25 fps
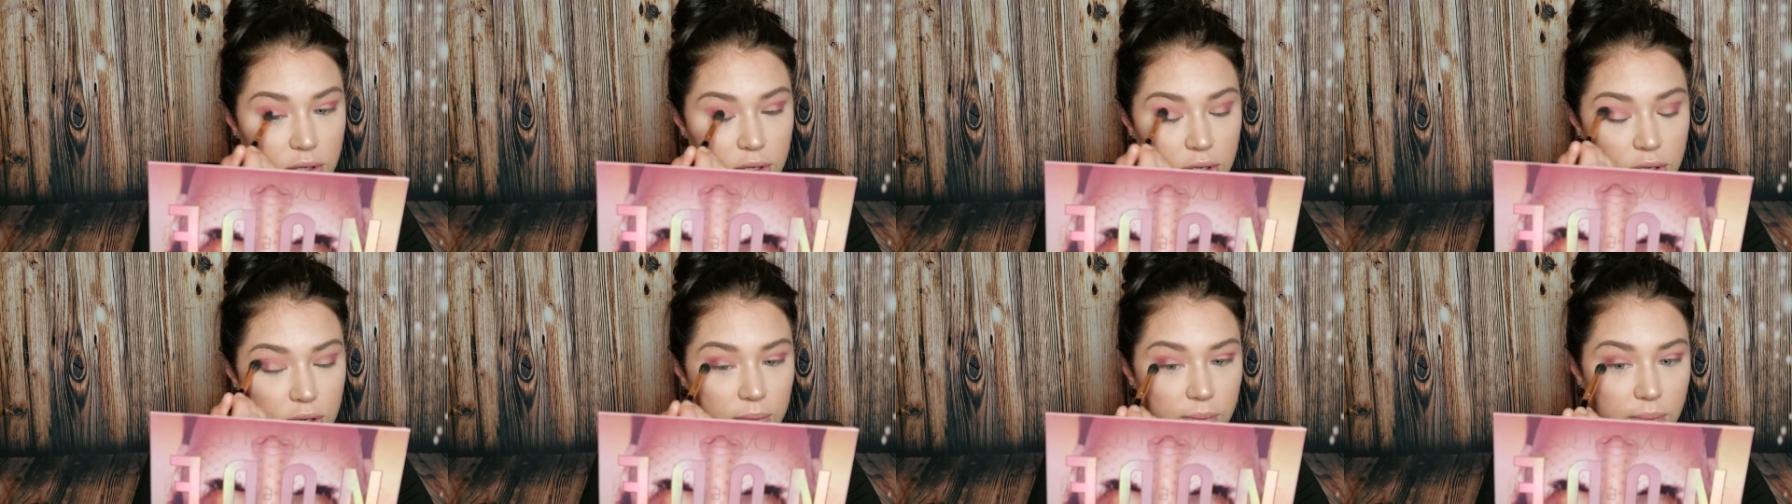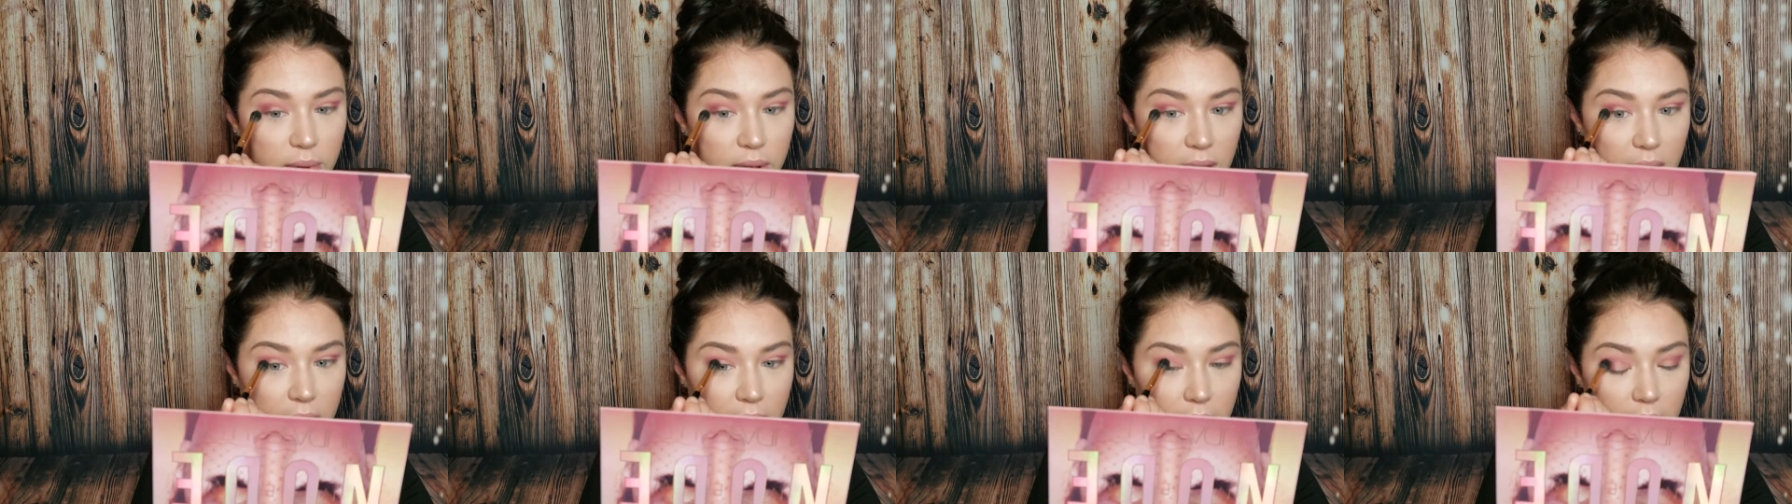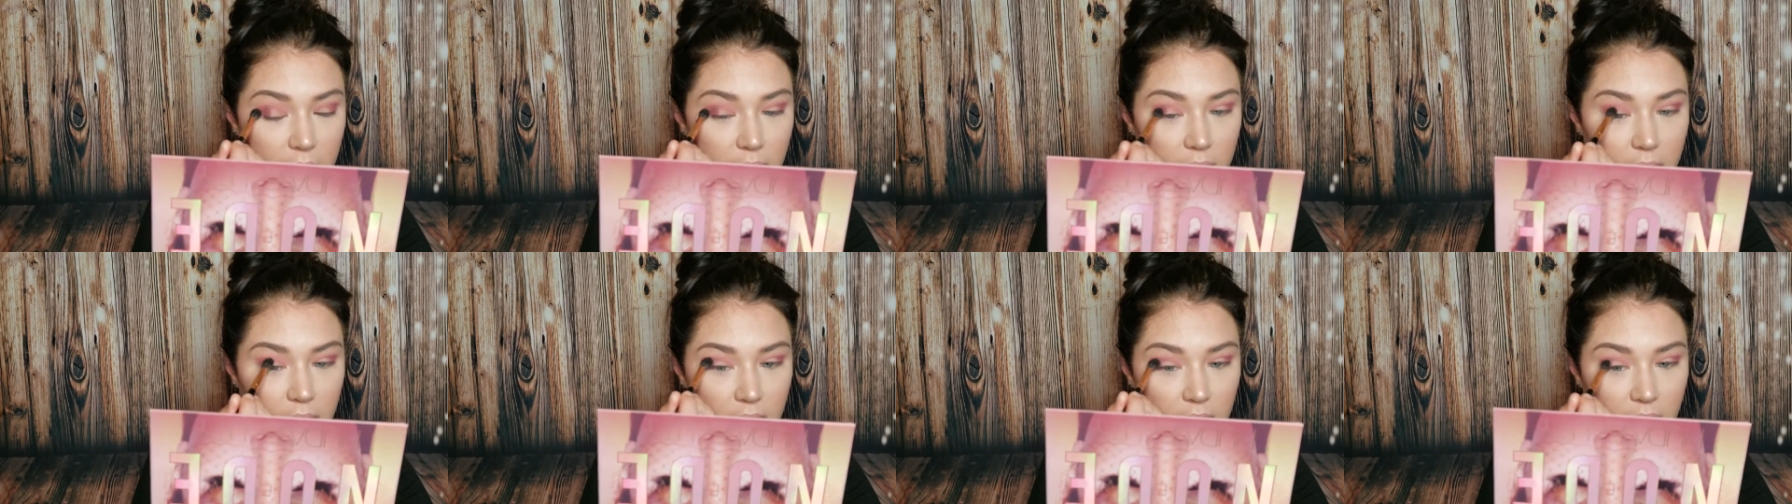to
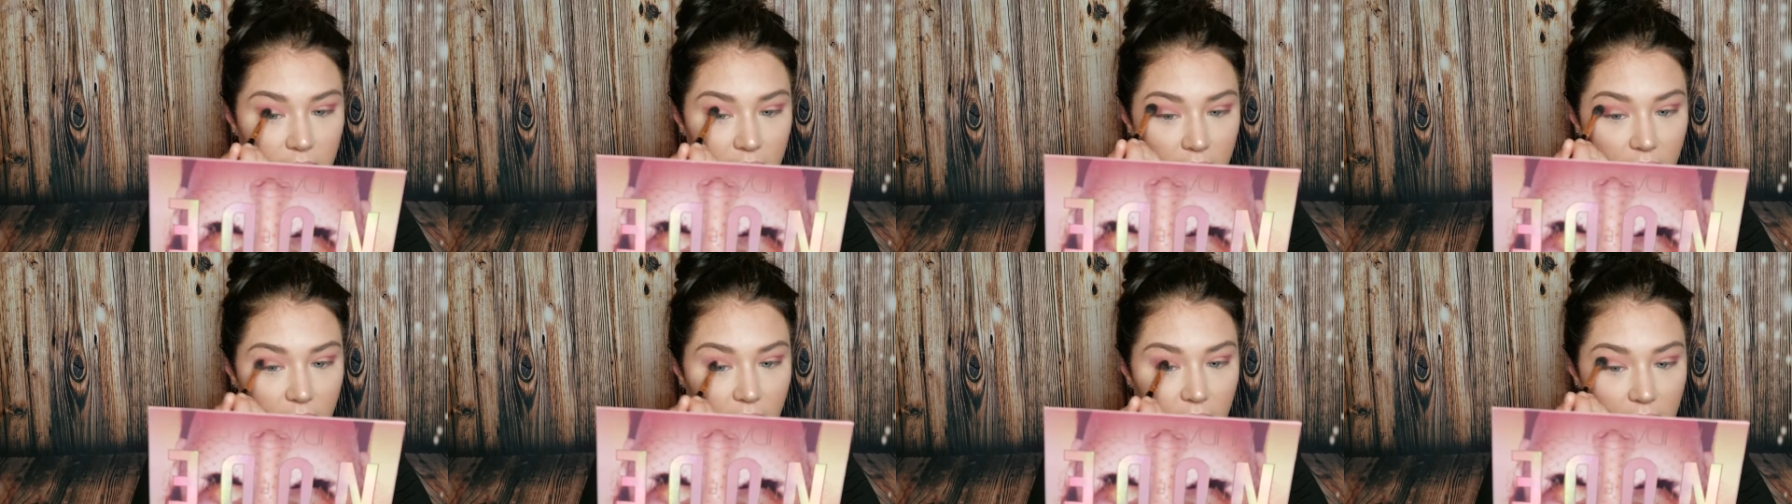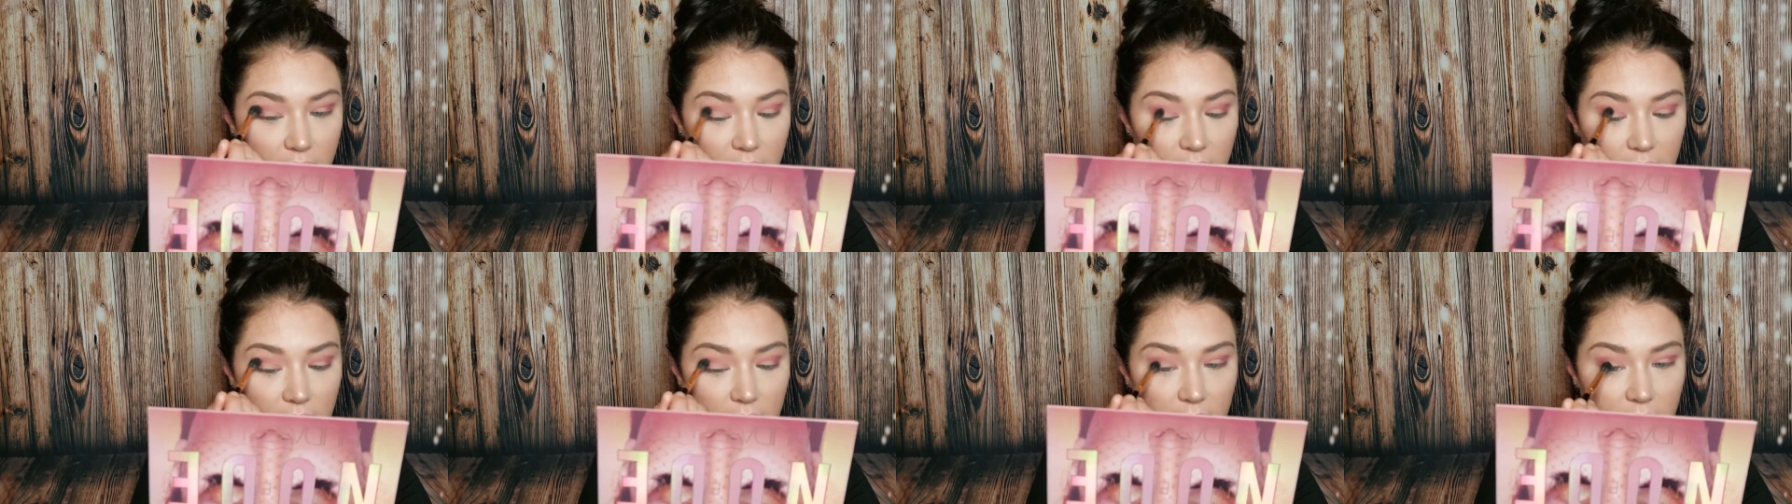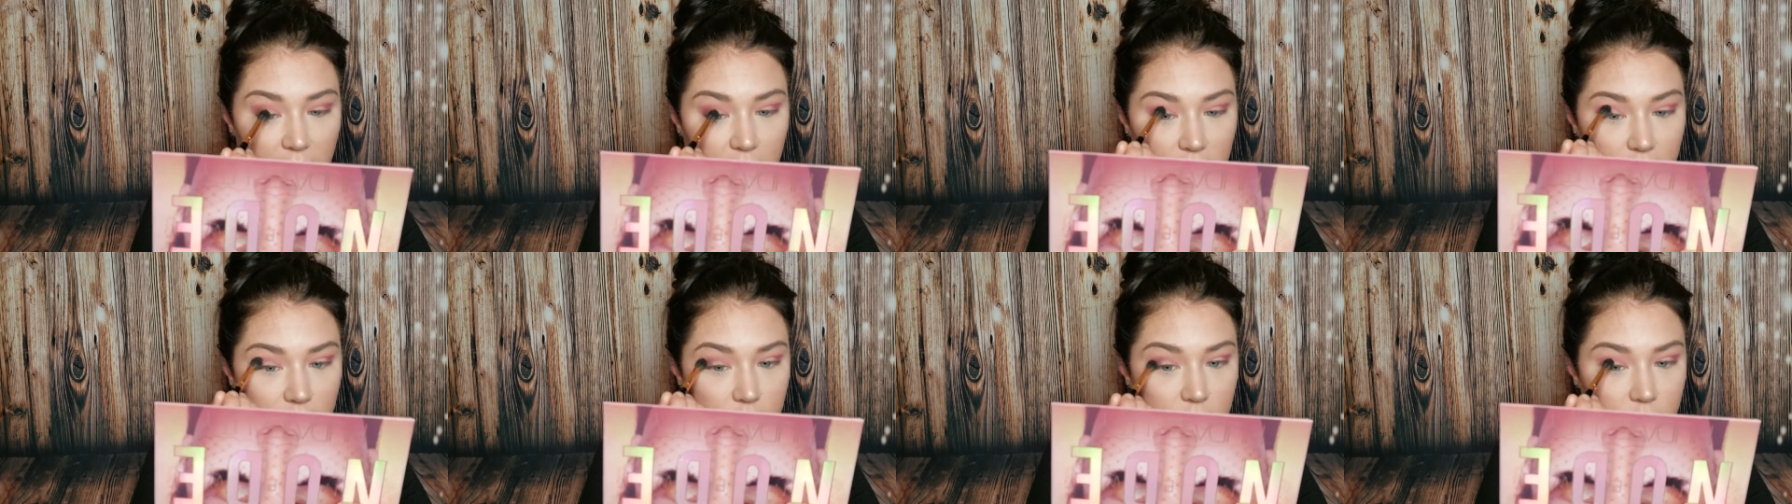blend that
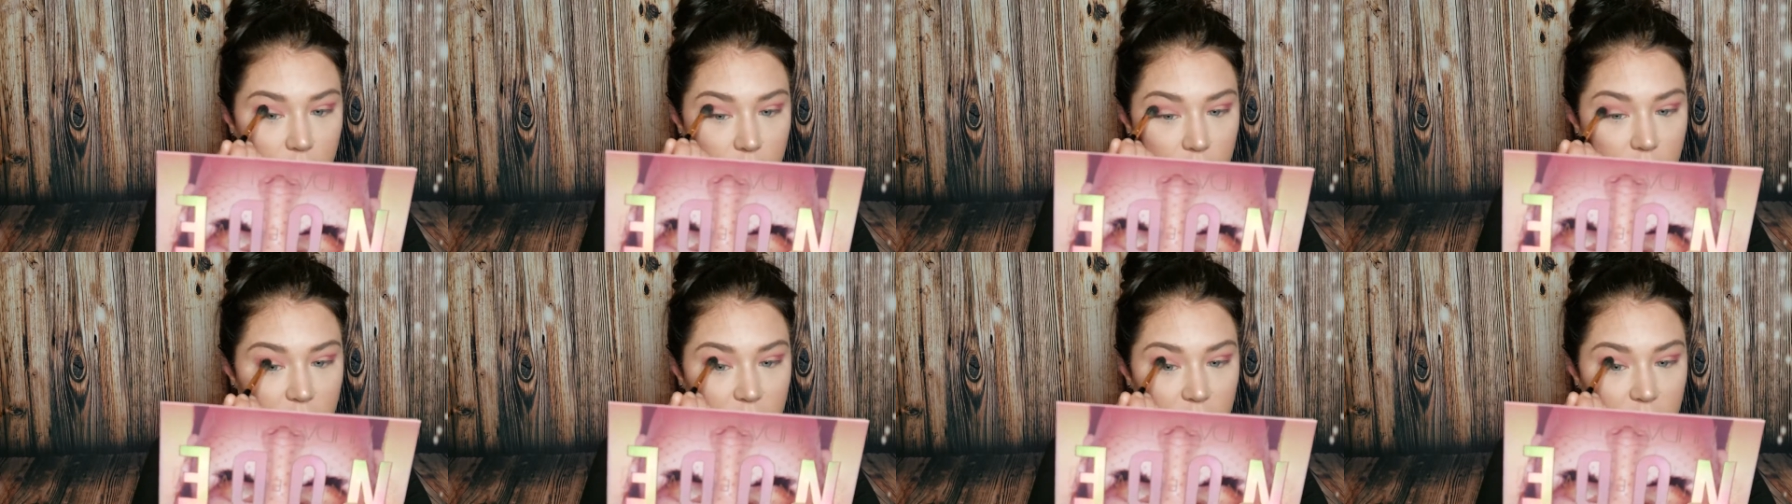into